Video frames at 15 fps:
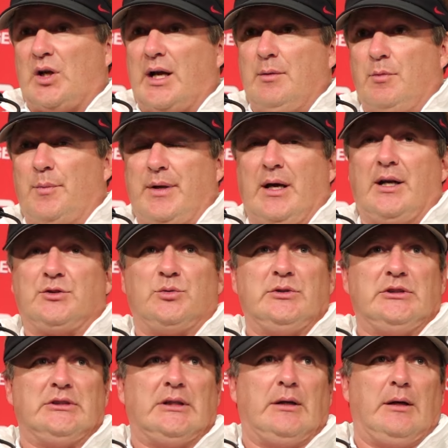okay? I'm going to be honest
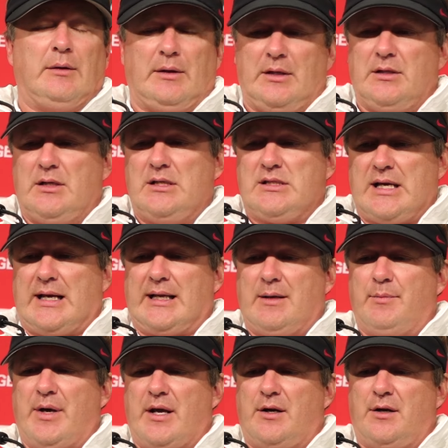with you. He's got to
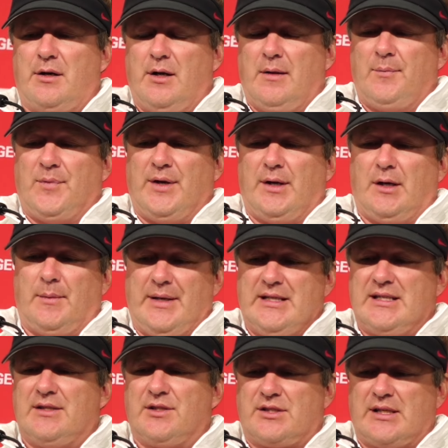get better.
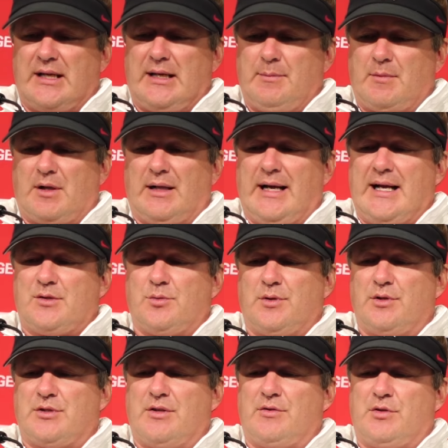He's in the same class with
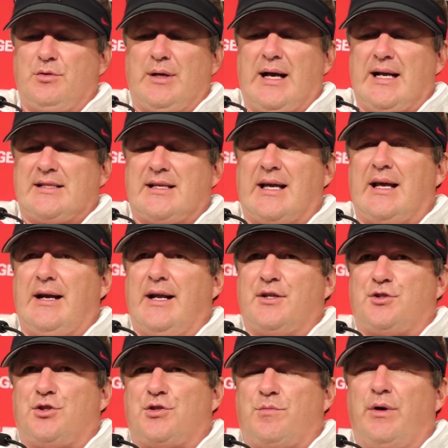those other two guys. They got an
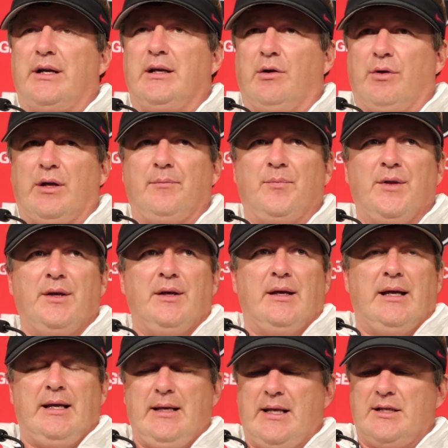extra spring on him.
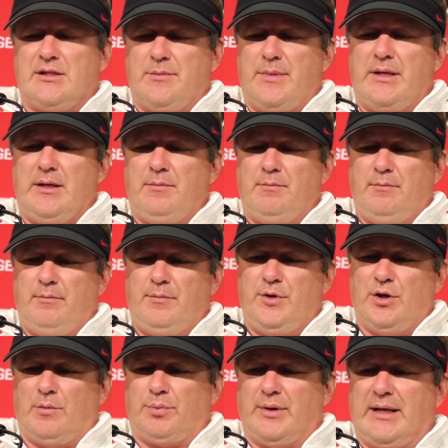He needs to be,
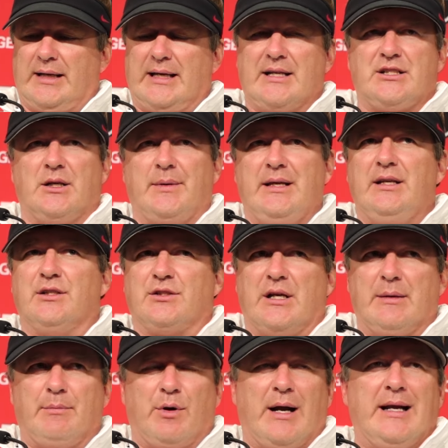you know, playing catch-up. He is
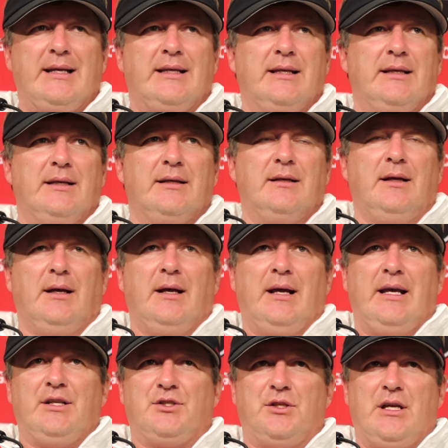a bright kid.
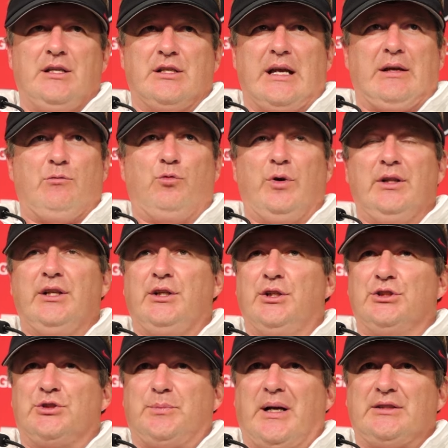He's a really
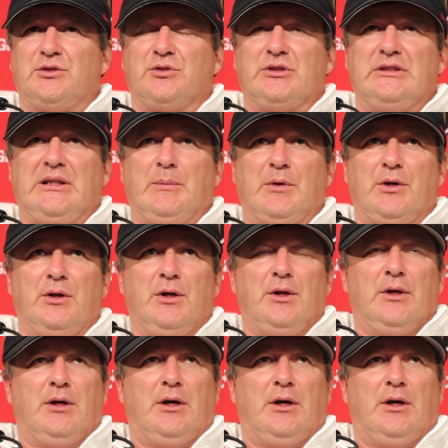good special teamer.